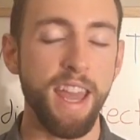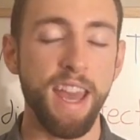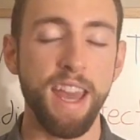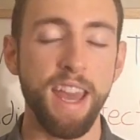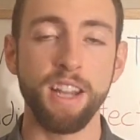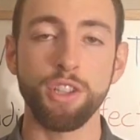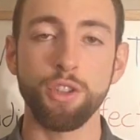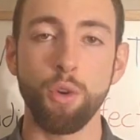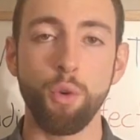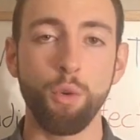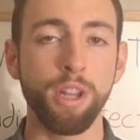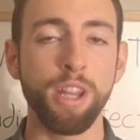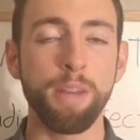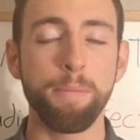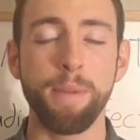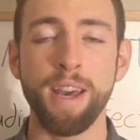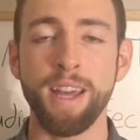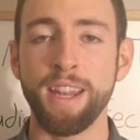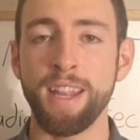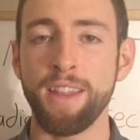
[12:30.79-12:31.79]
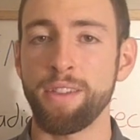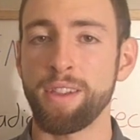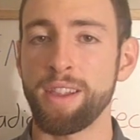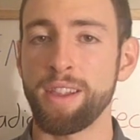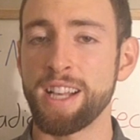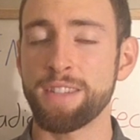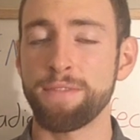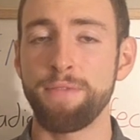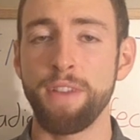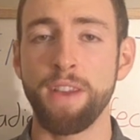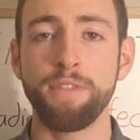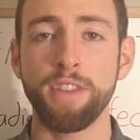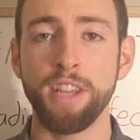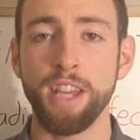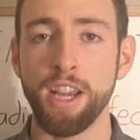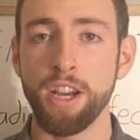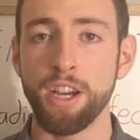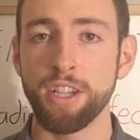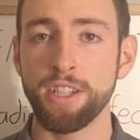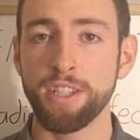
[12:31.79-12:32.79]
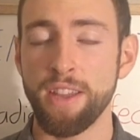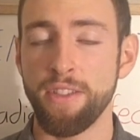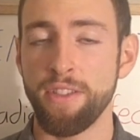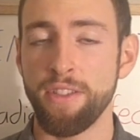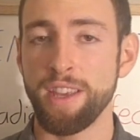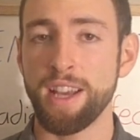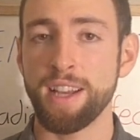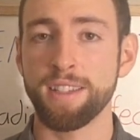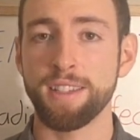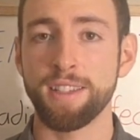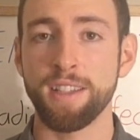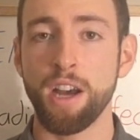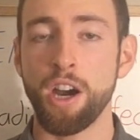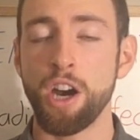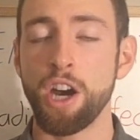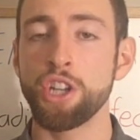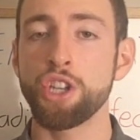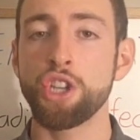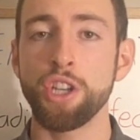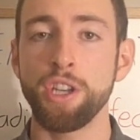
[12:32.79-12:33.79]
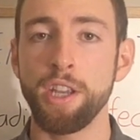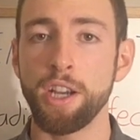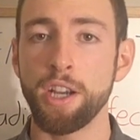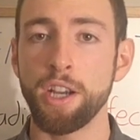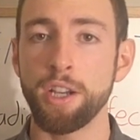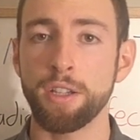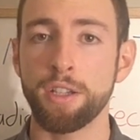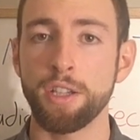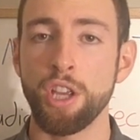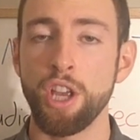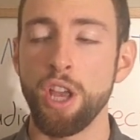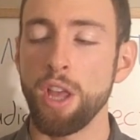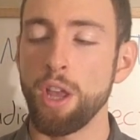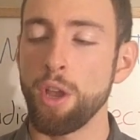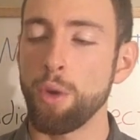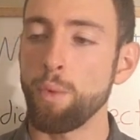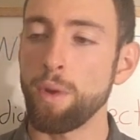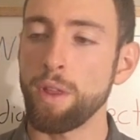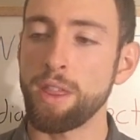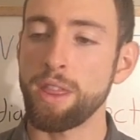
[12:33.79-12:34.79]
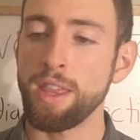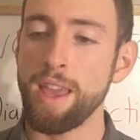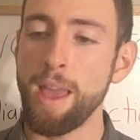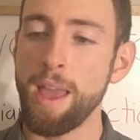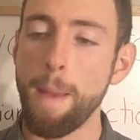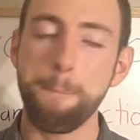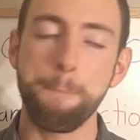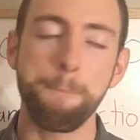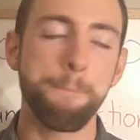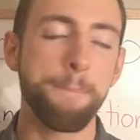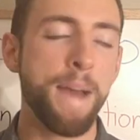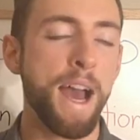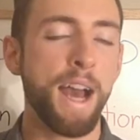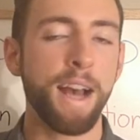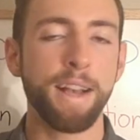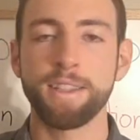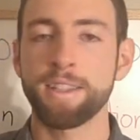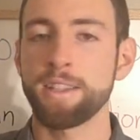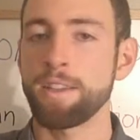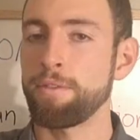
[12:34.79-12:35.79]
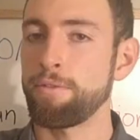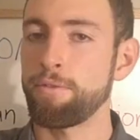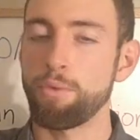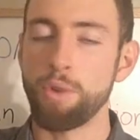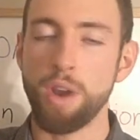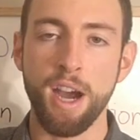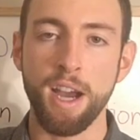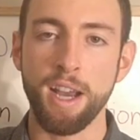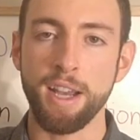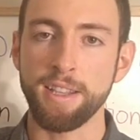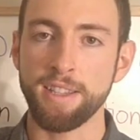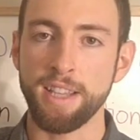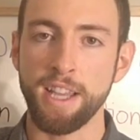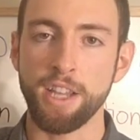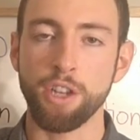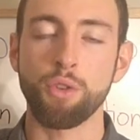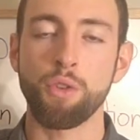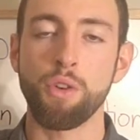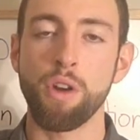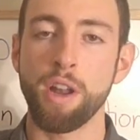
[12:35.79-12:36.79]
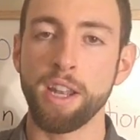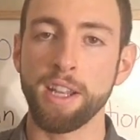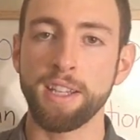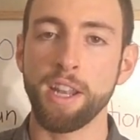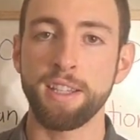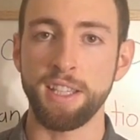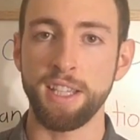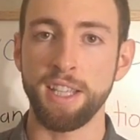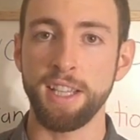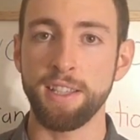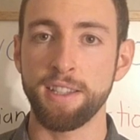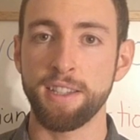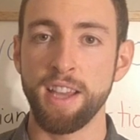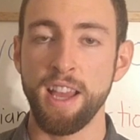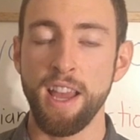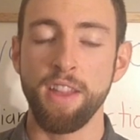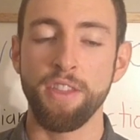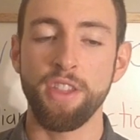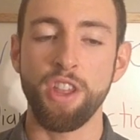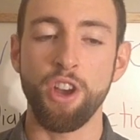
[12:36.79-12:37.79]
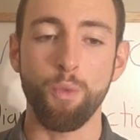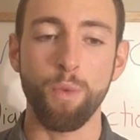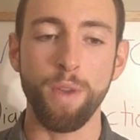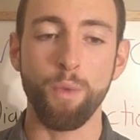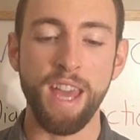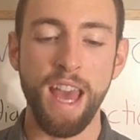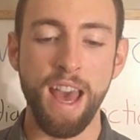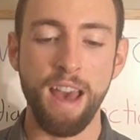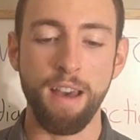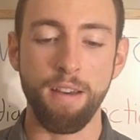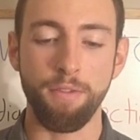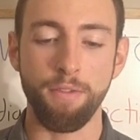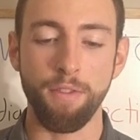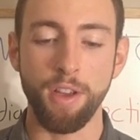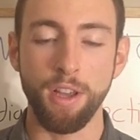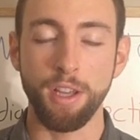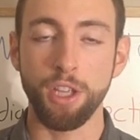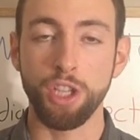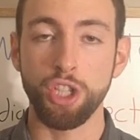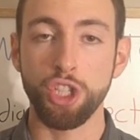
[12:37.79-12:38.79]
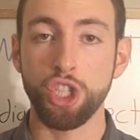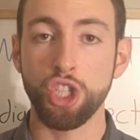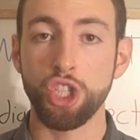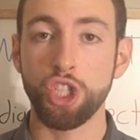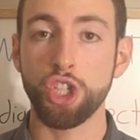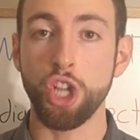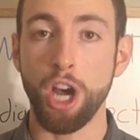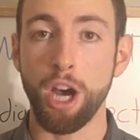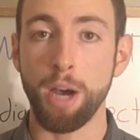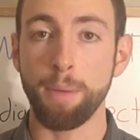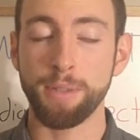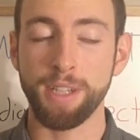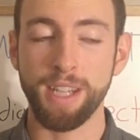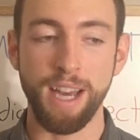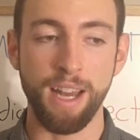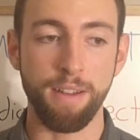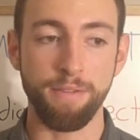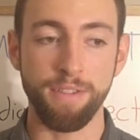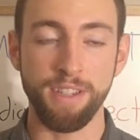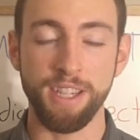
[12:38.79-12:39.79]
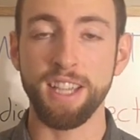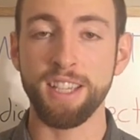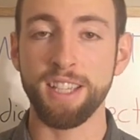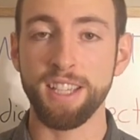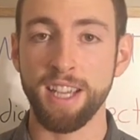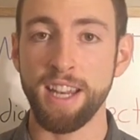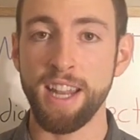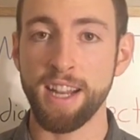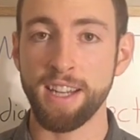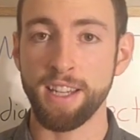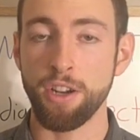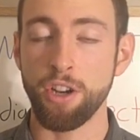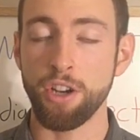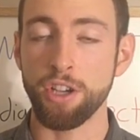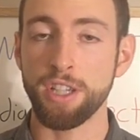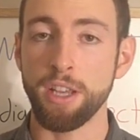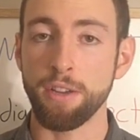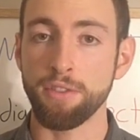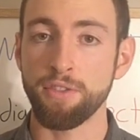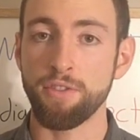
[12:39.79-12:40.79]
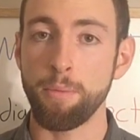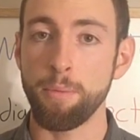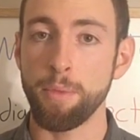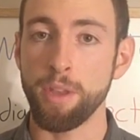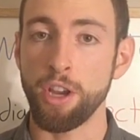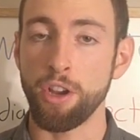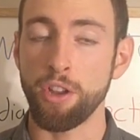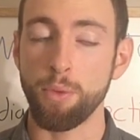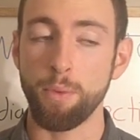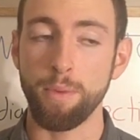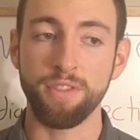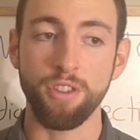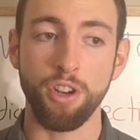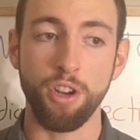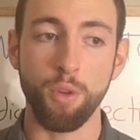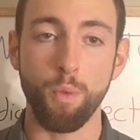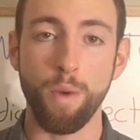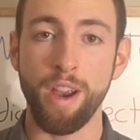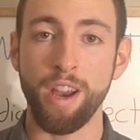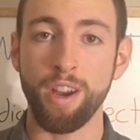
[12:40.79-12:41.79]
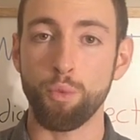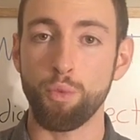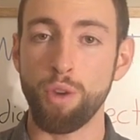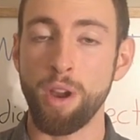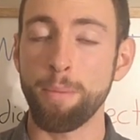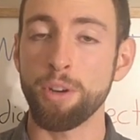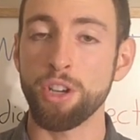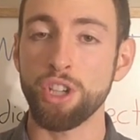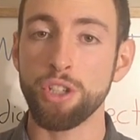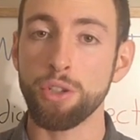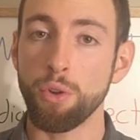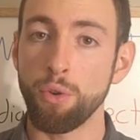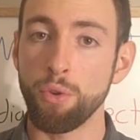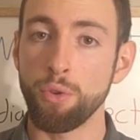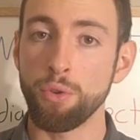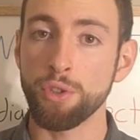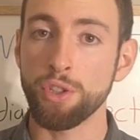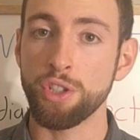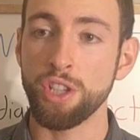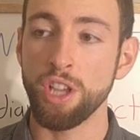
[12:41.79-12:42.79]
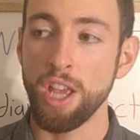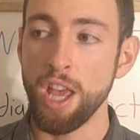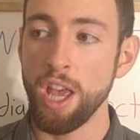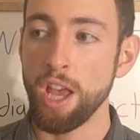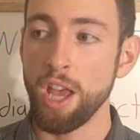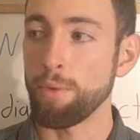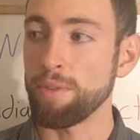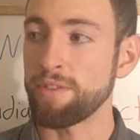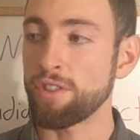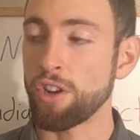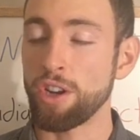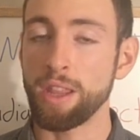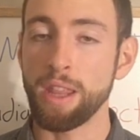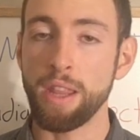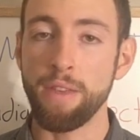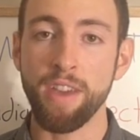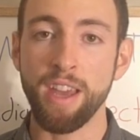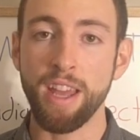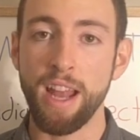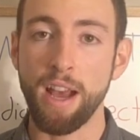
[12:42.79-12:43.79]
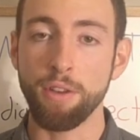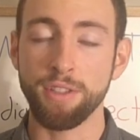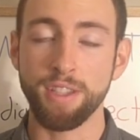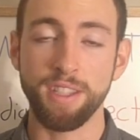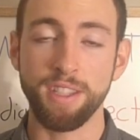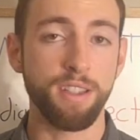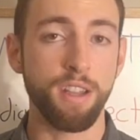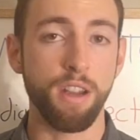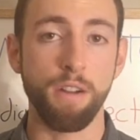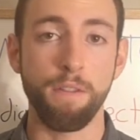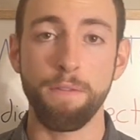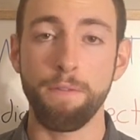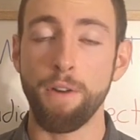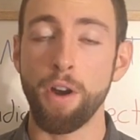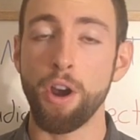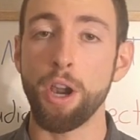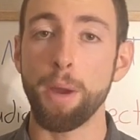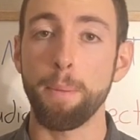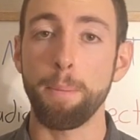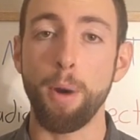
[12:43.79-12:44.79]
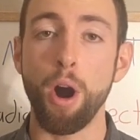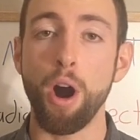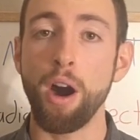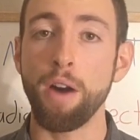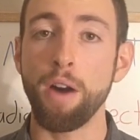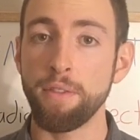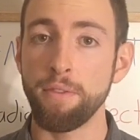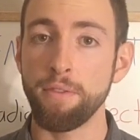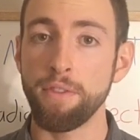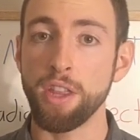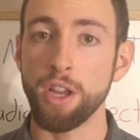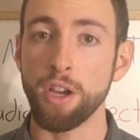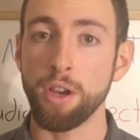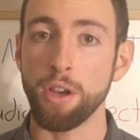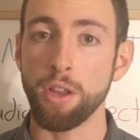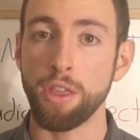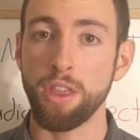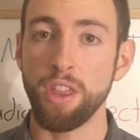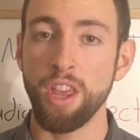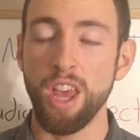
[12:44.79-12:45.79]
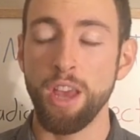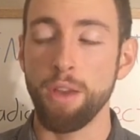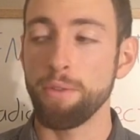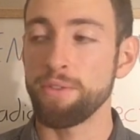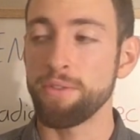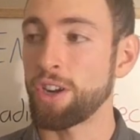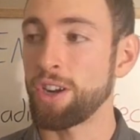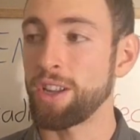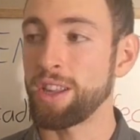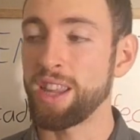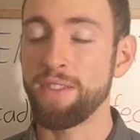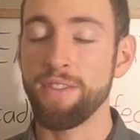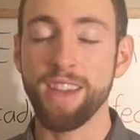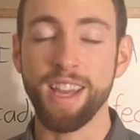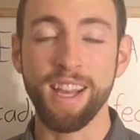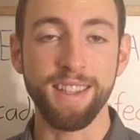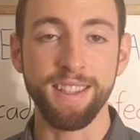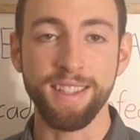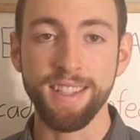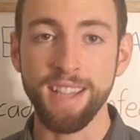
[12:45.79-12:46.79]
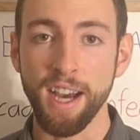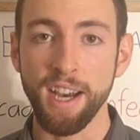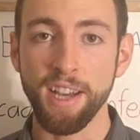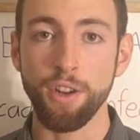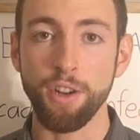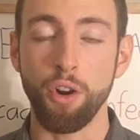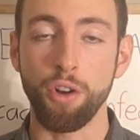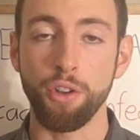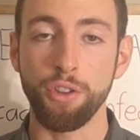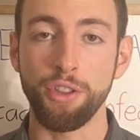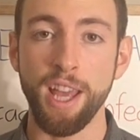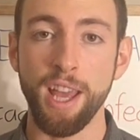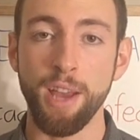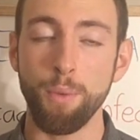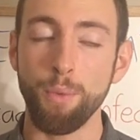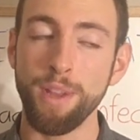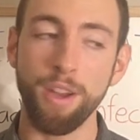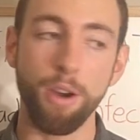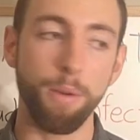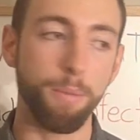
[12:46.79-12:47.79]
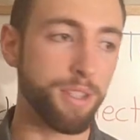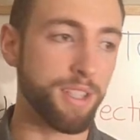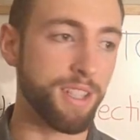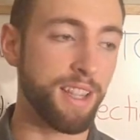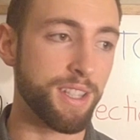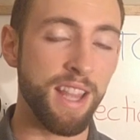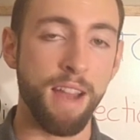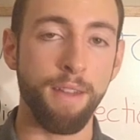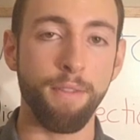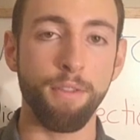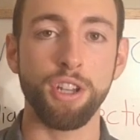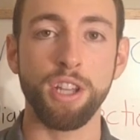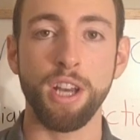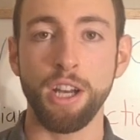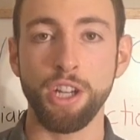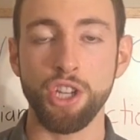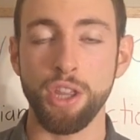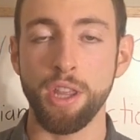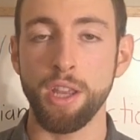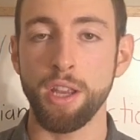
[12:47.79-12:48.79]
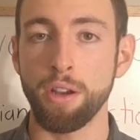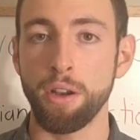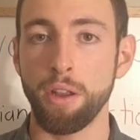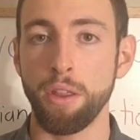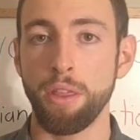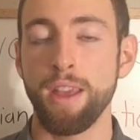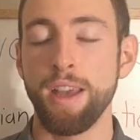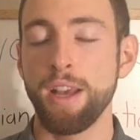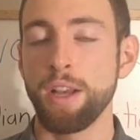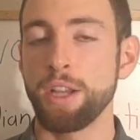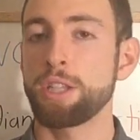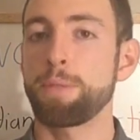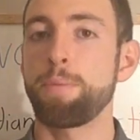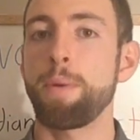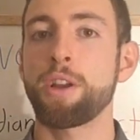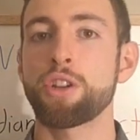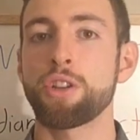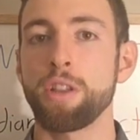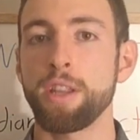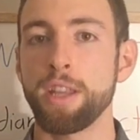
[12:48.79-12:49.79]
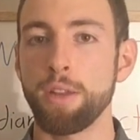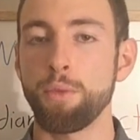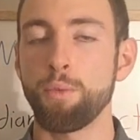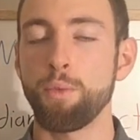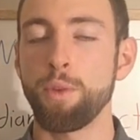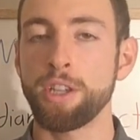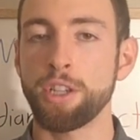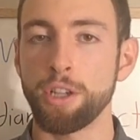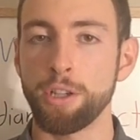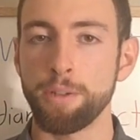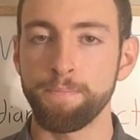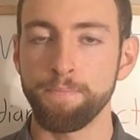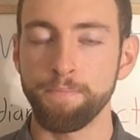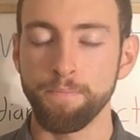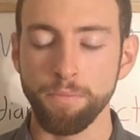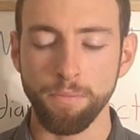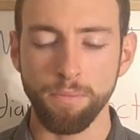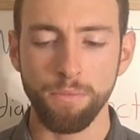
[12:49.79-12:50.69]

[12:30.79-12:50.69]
It has only been in the last 50 years and the last 100 years with the massive rise in chronic disease that we have kind of disconnected ourselves from the earth. We started wearing rubber soles. We started living in houses that are far up off of the earth. We started living inside all day. We almost never touch the earth, especially in winter.